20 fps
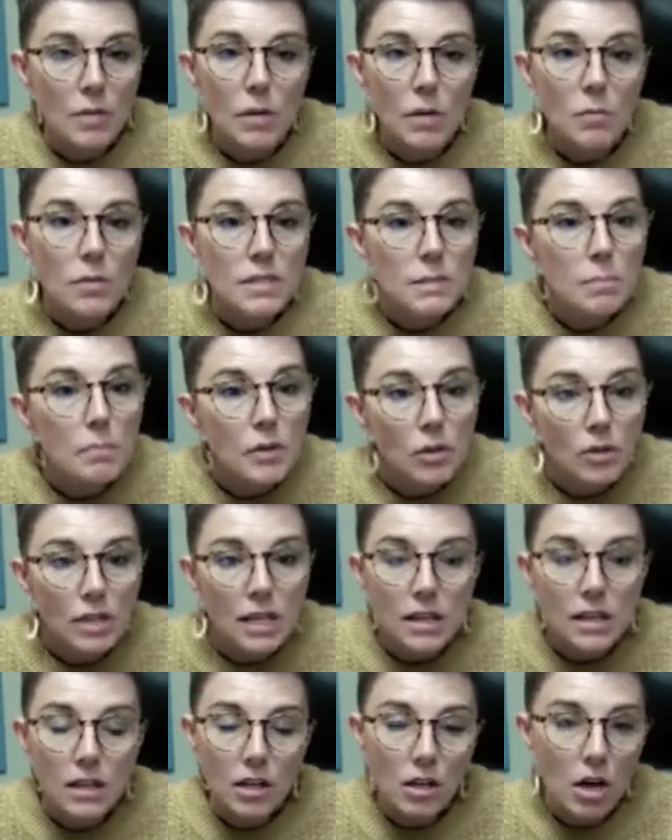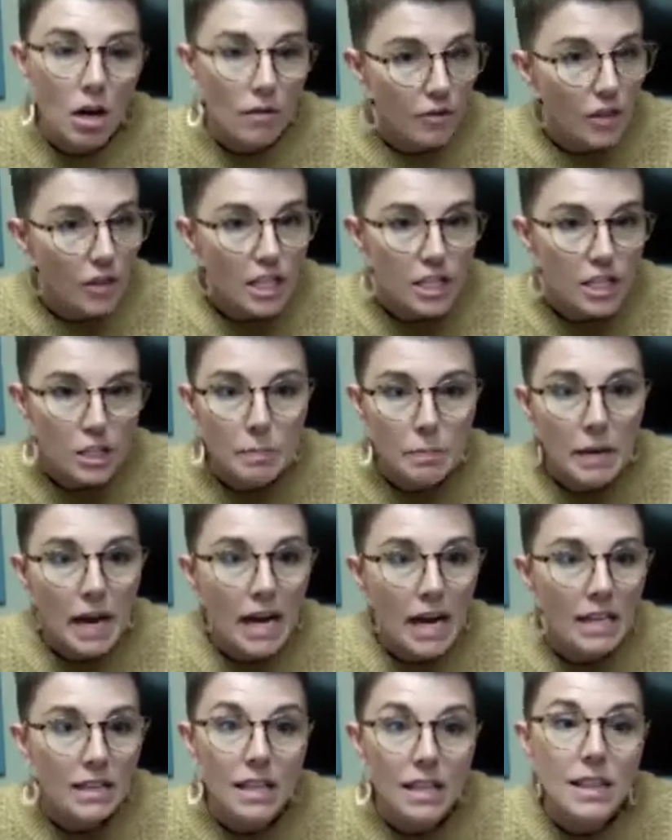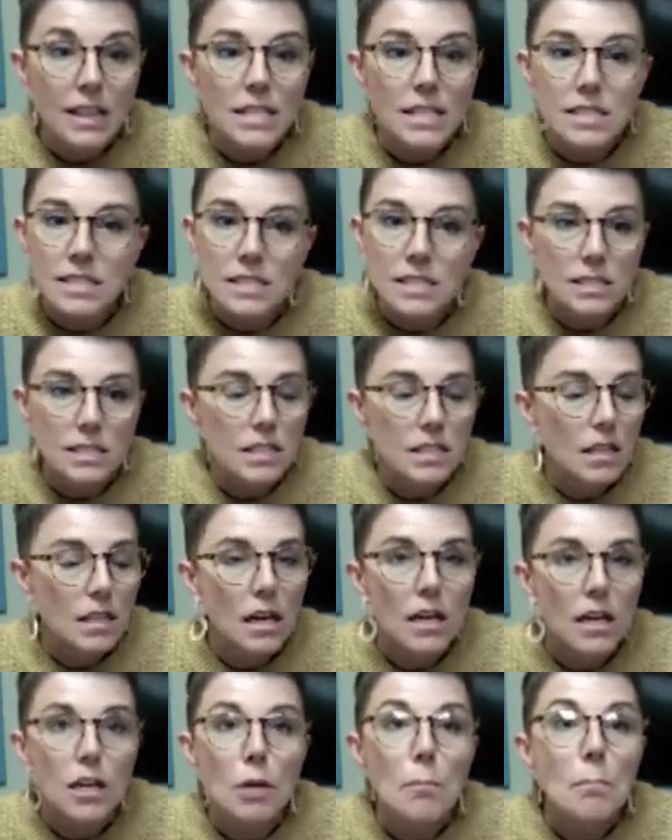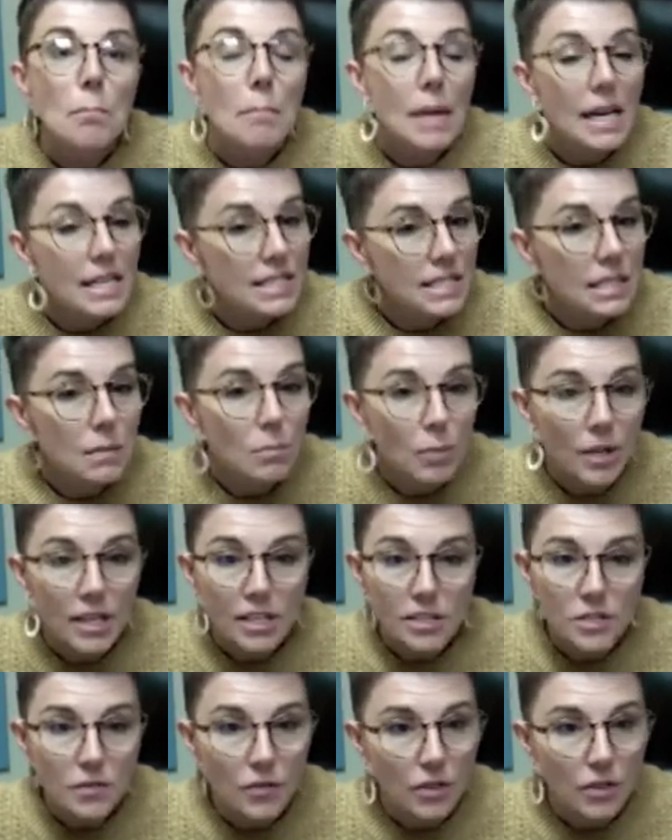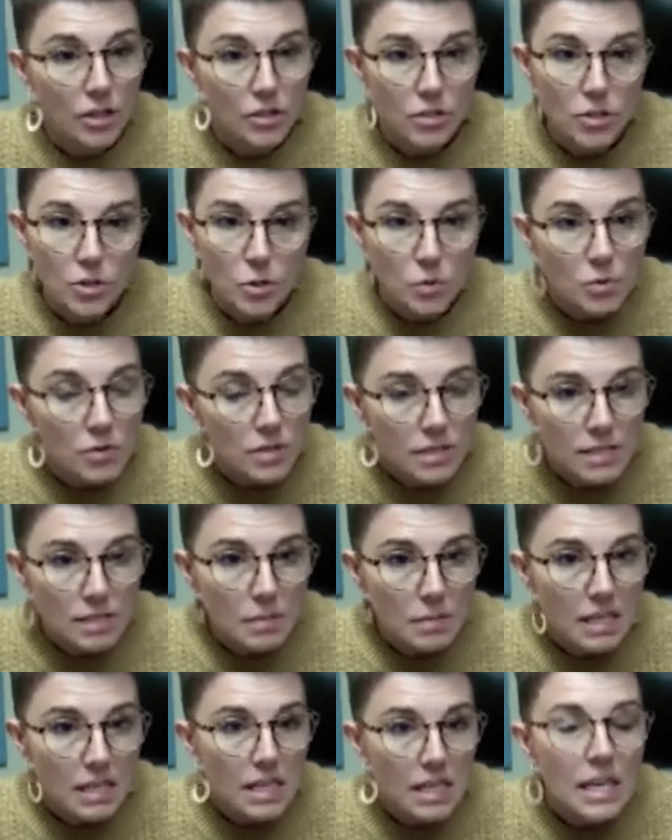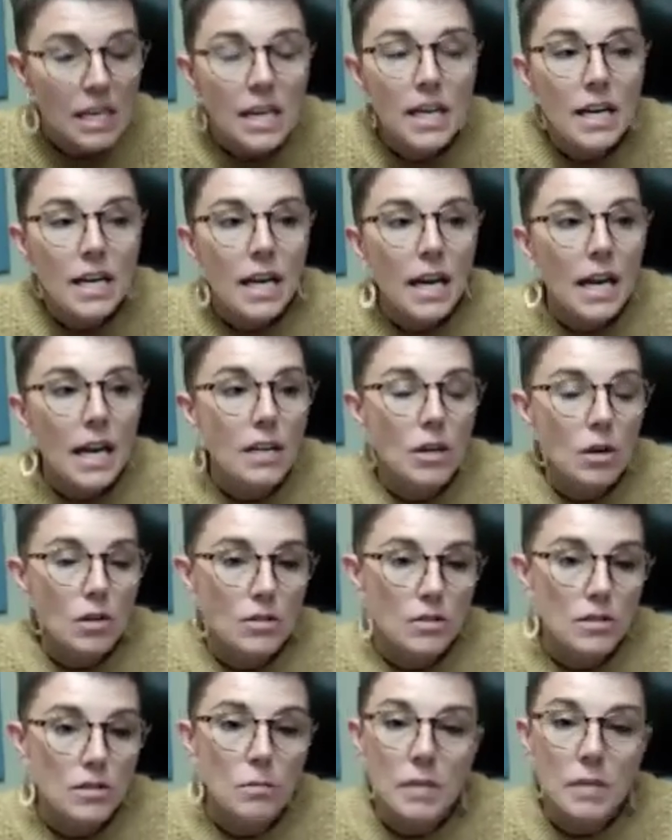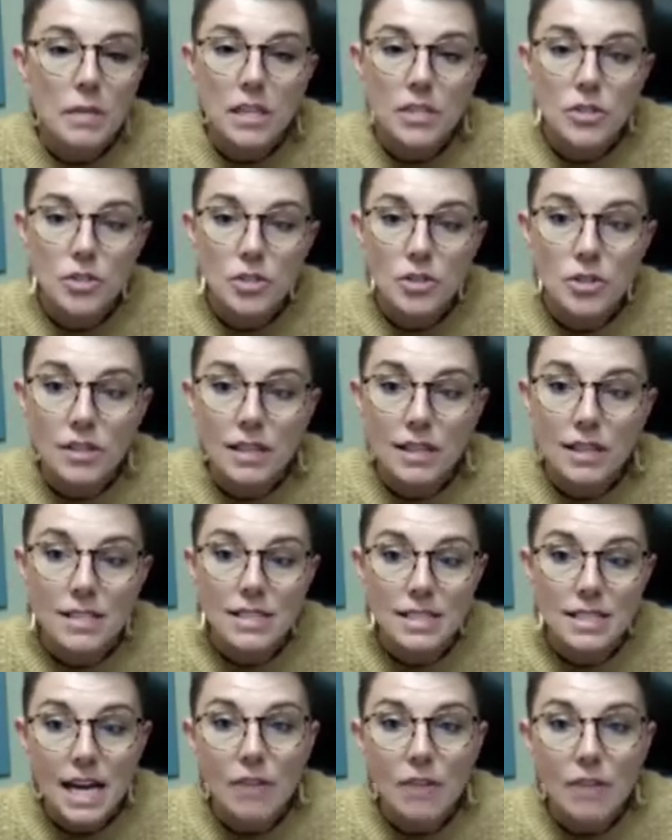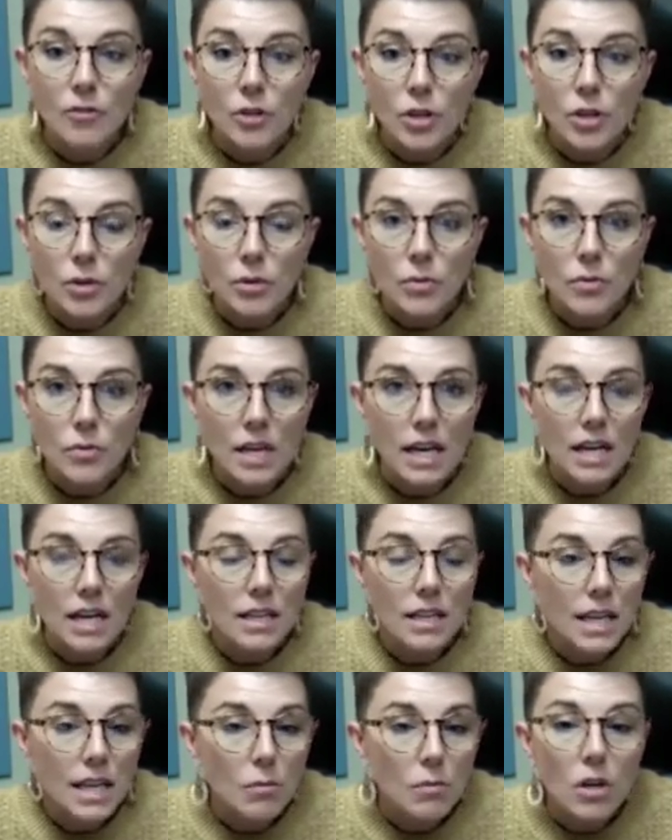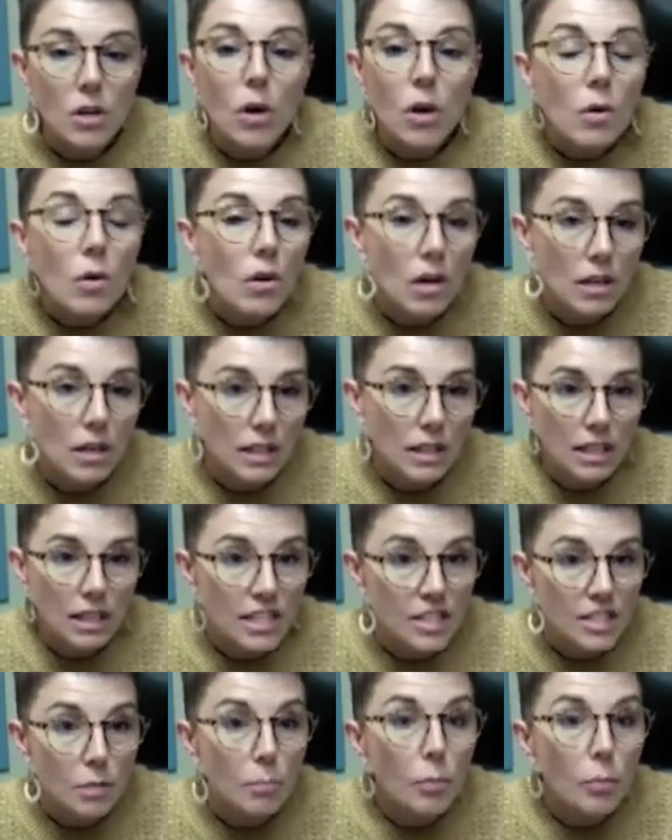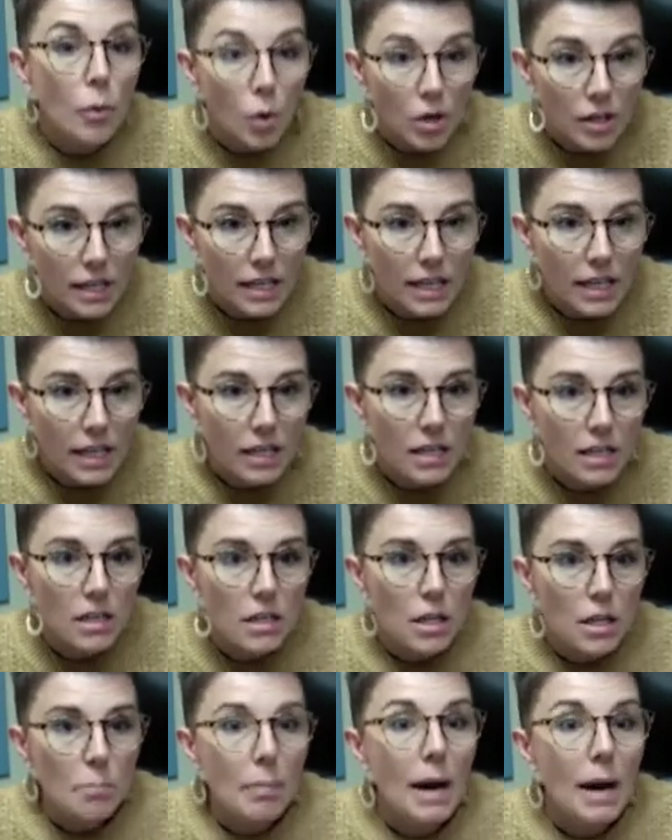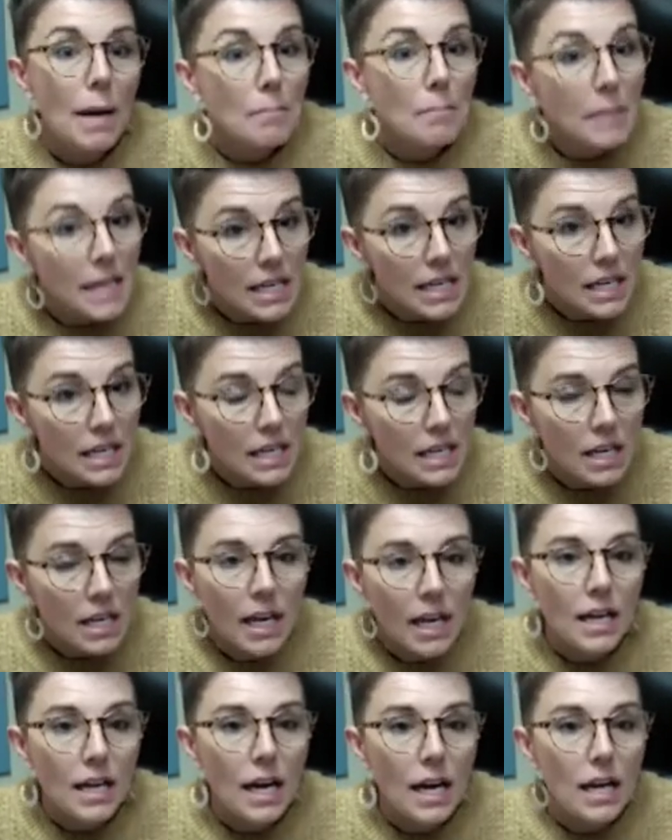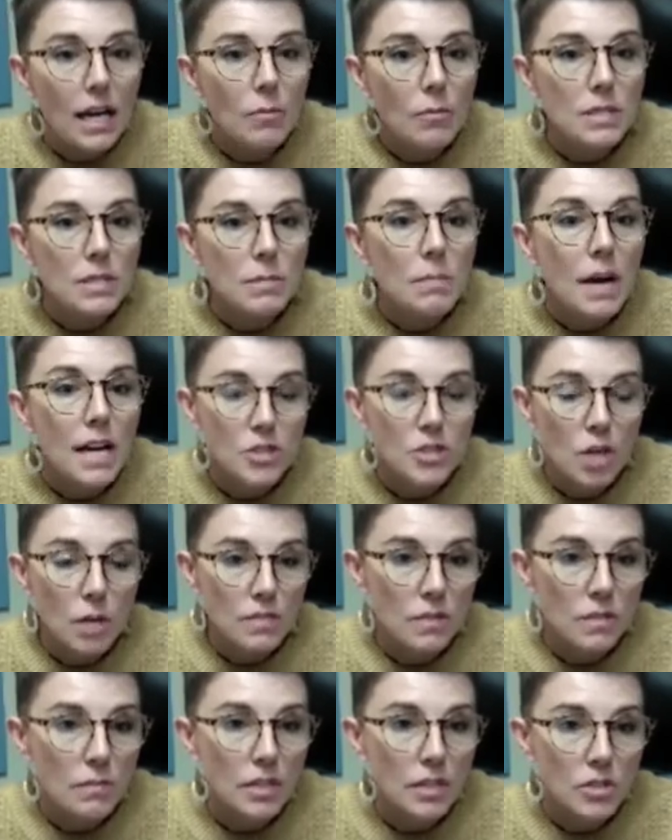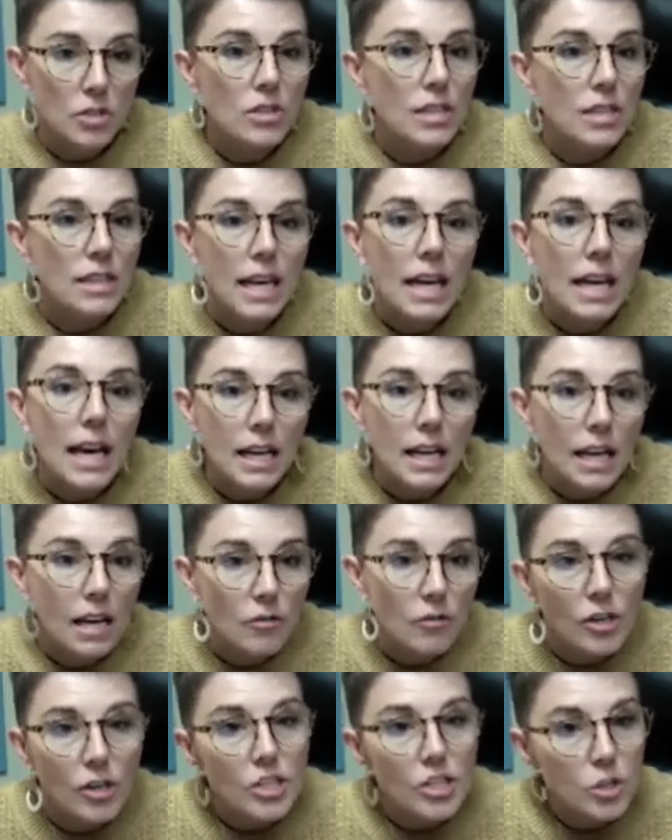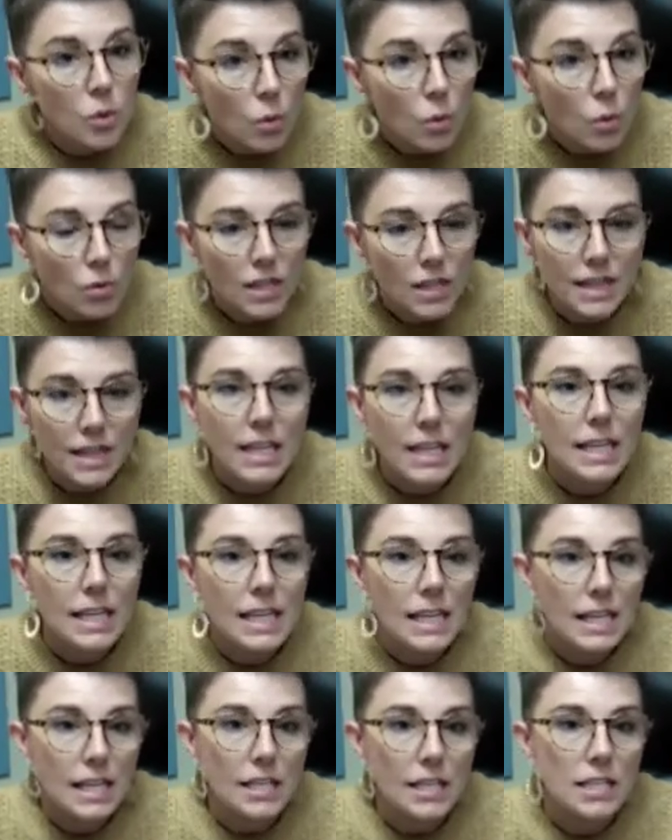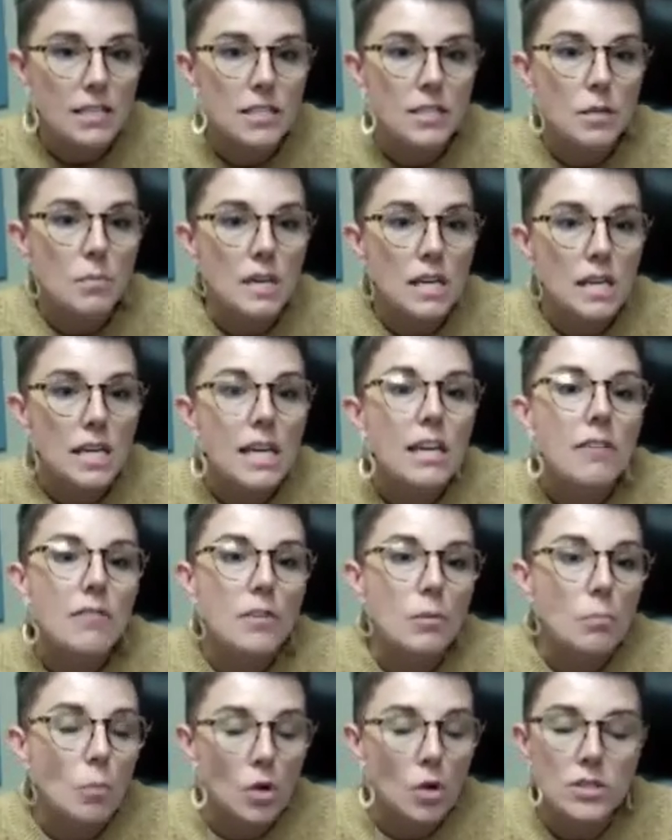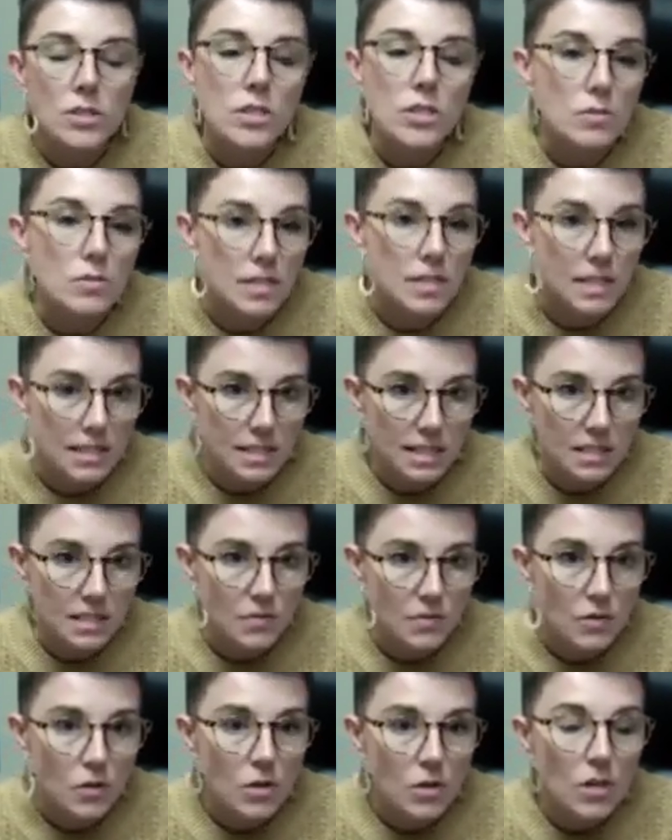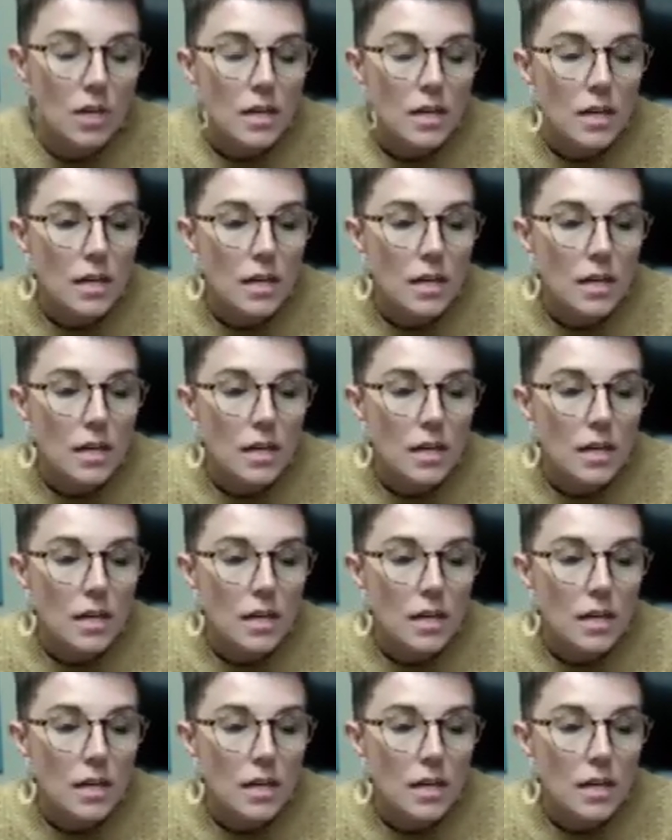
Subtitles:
It was building the confidence back that this is an amazing place for your students to be, and also making sure that the staff knew that they were wholeheartedly supported by me, and it was my job to make sure that they had every tool that they needed to be even more so successful.